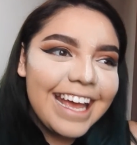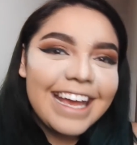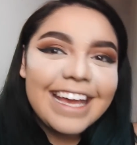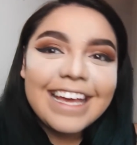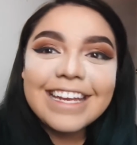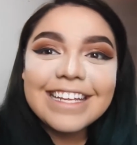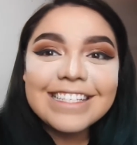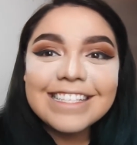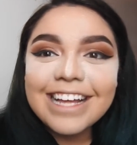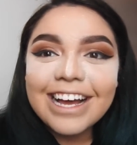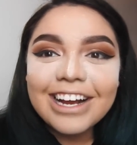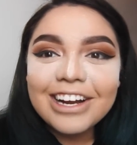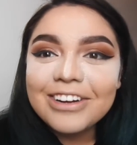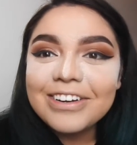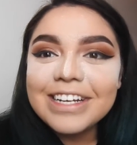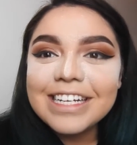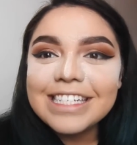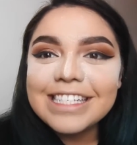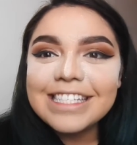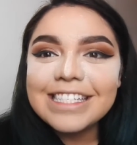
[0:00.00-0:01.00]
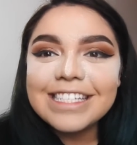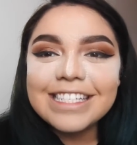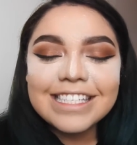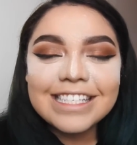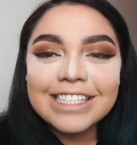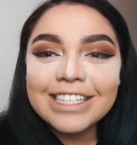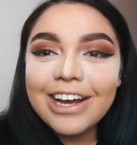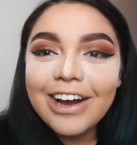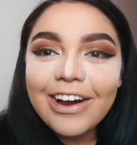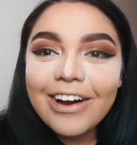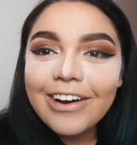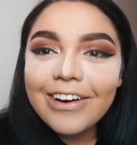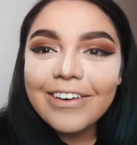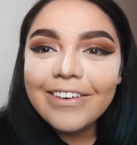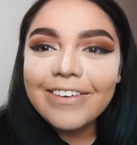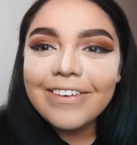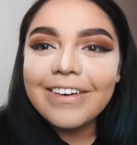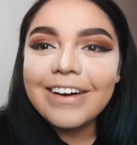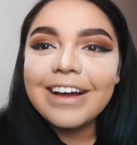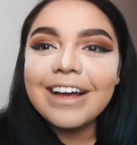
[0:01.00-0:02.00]
It is not creaseless,
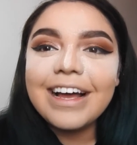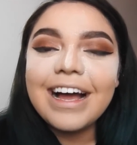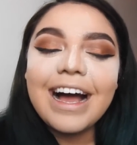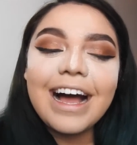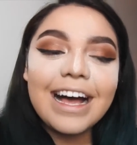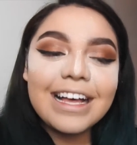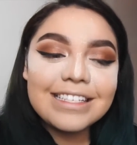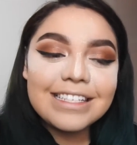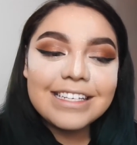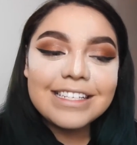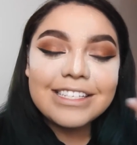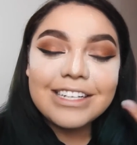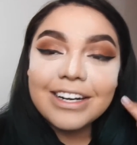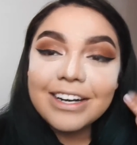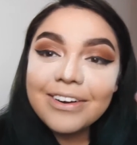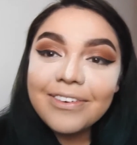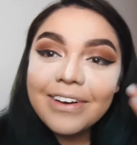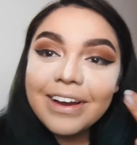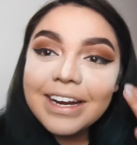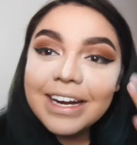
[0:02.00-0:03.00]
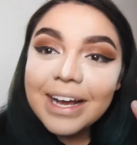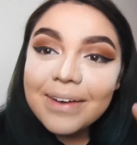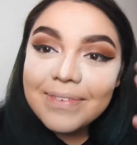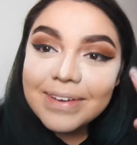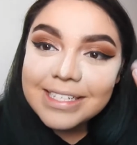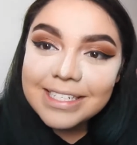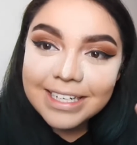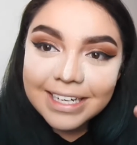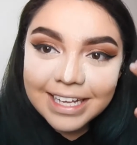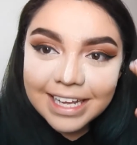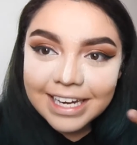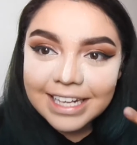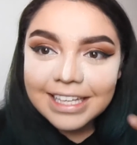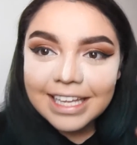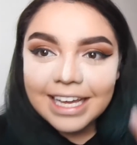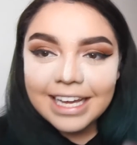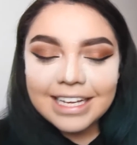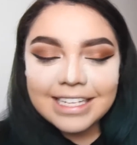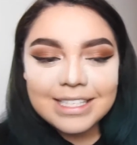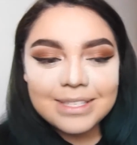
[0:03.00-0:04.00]
no. As I started growing up, I started getting
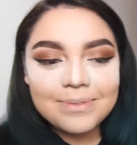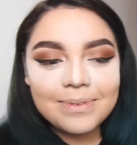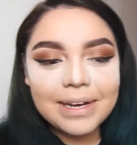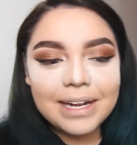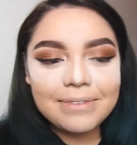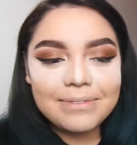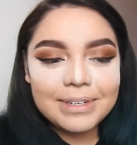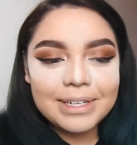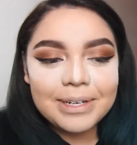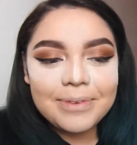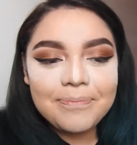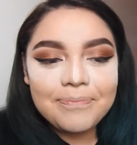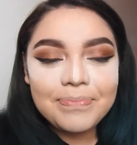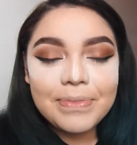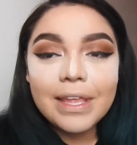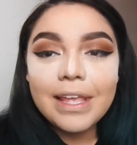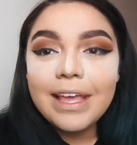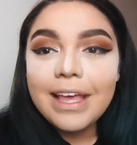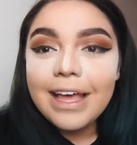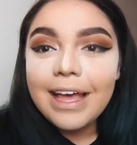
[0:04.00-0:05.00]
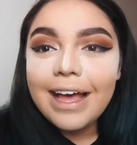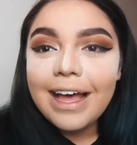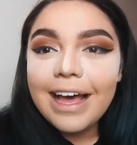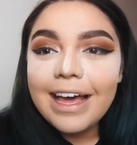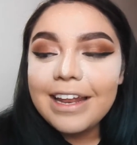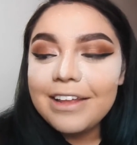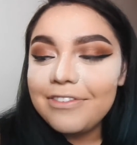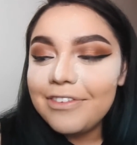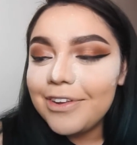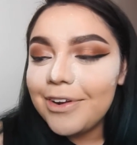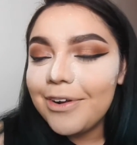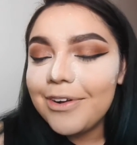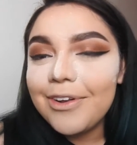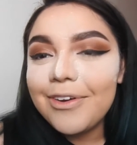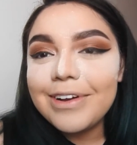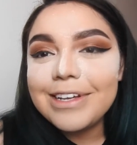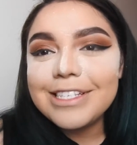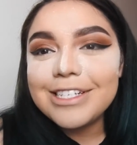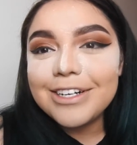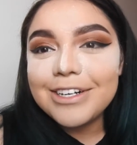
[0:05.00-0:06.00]
lines, whatever. And if you don't
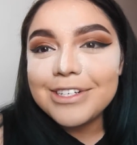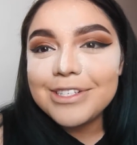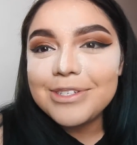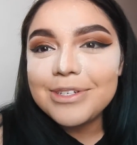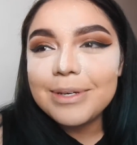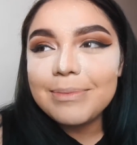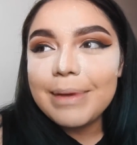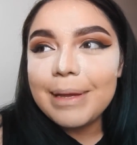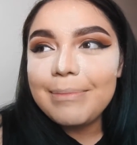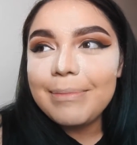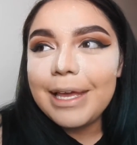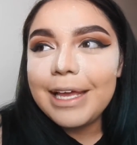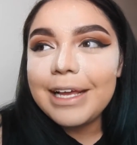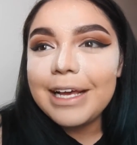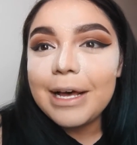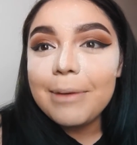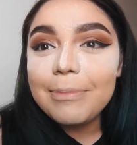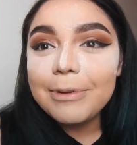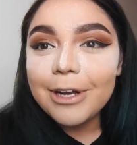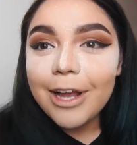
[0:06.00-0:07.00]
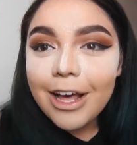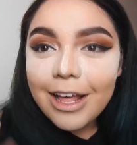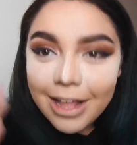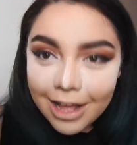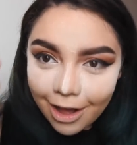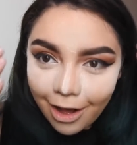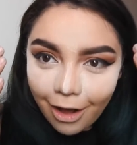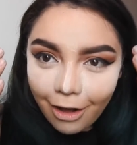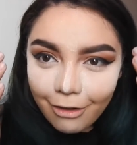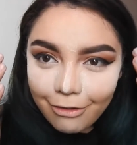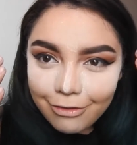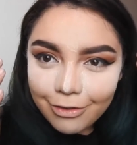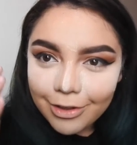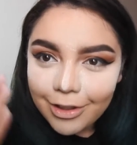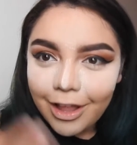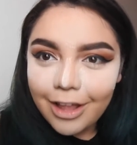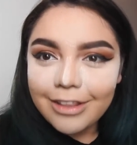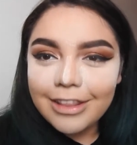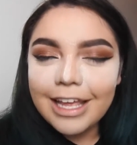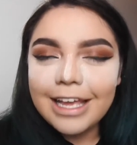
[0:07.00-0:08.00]
know, I started doing my makeup, not all
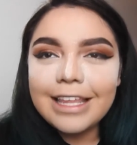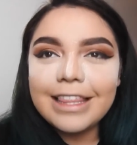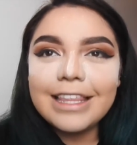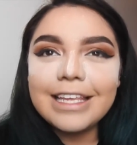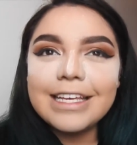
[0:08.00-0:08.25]
full on like